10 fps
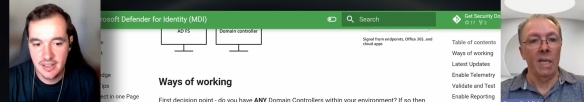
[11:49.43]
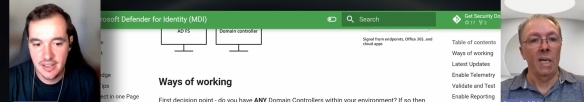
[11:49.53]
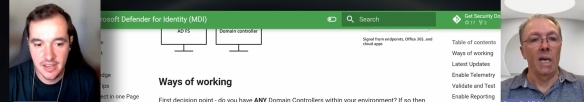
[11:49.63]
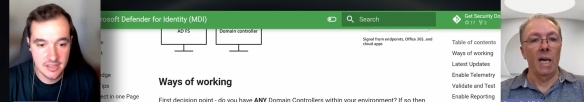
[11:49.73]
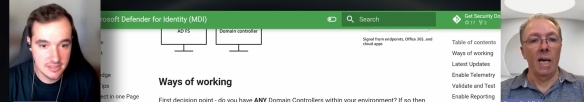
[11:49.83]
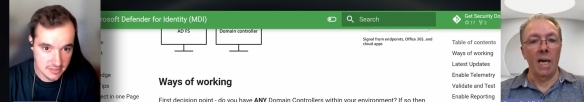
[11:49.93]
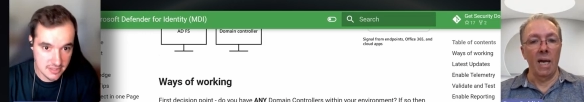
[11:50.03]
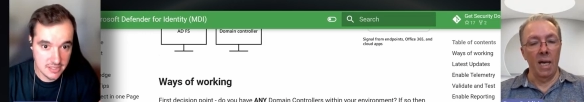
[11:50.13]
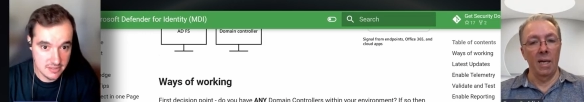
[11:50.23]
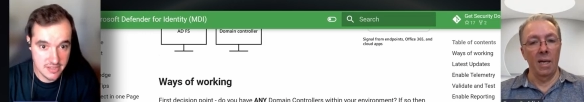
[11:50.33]
Speaker 1: And
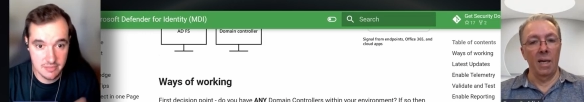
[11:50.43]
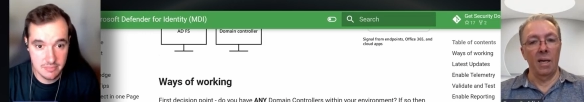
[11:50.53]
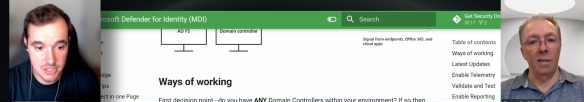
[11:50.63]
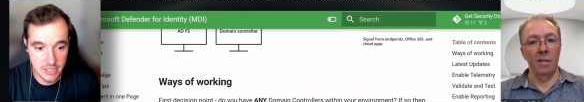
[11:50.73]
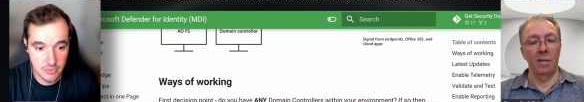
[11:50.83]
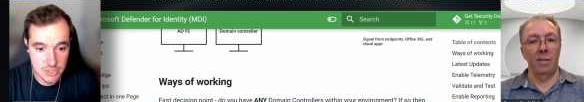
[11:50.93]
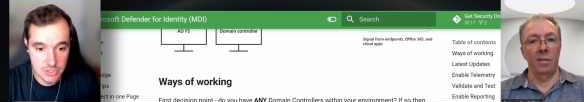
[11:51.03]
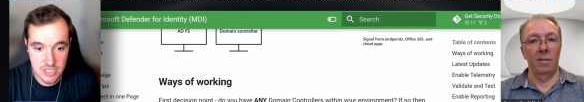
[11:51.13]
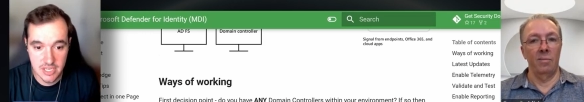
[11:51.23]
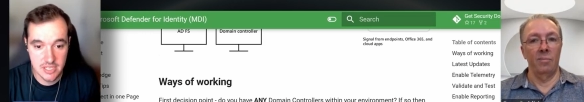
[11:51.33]
yeah, much like what you
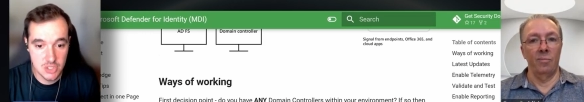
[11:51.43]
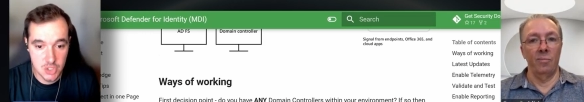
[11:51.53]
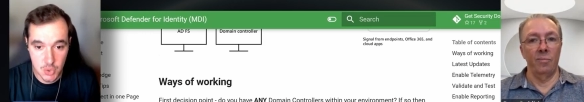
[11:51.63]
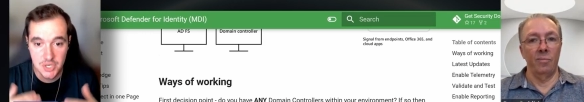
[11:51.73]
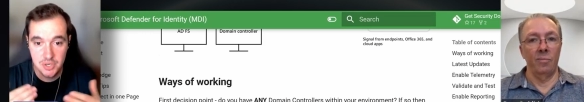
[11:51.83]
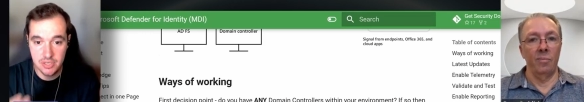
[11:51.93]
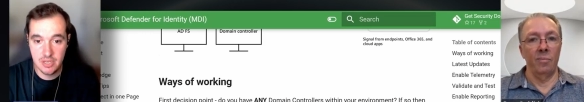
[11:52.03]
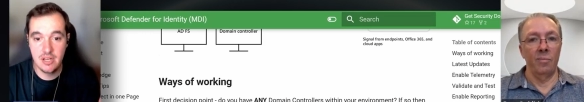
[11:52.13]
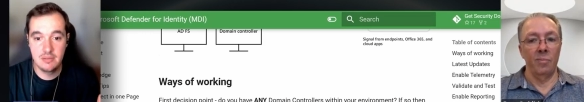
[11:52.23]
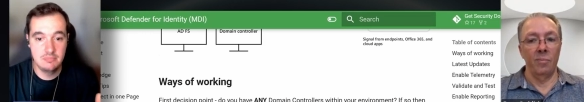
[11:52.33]
said, it triggered
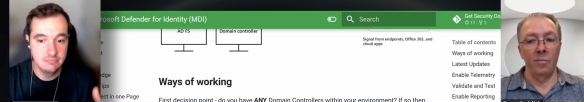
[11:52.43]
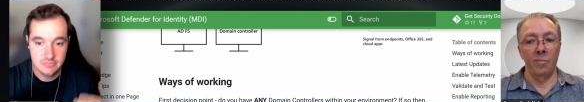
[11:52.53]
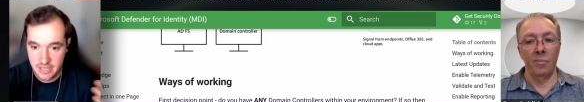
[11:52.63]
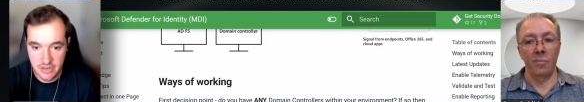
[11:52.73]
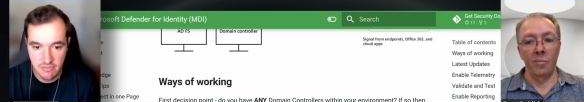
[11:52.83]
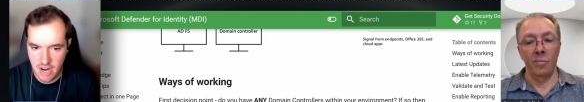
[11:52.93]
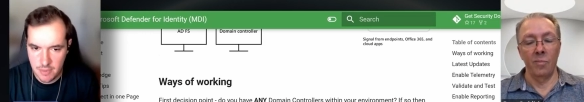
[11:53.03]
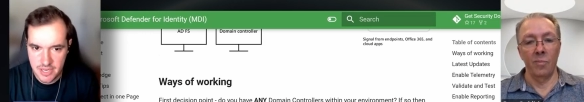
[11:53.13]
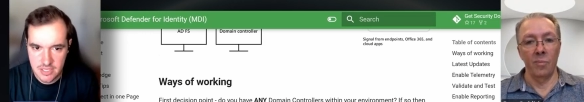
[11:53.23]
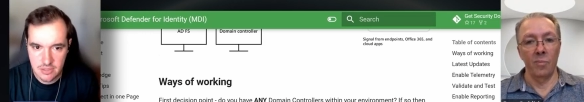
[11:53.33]

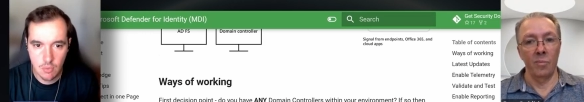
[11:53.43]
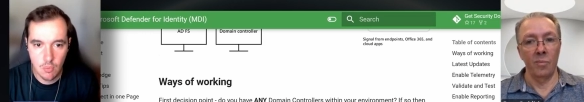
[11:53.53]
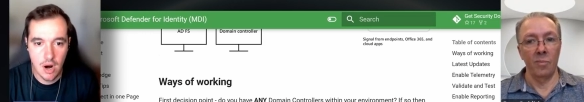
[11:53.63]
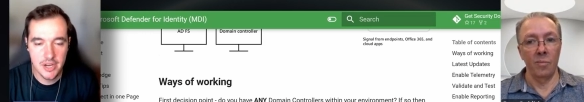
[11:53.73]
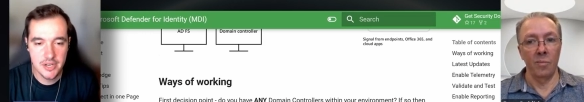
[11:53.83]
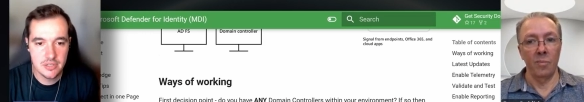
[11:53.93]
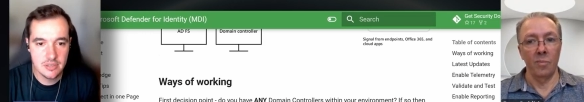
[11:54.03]
environment-wide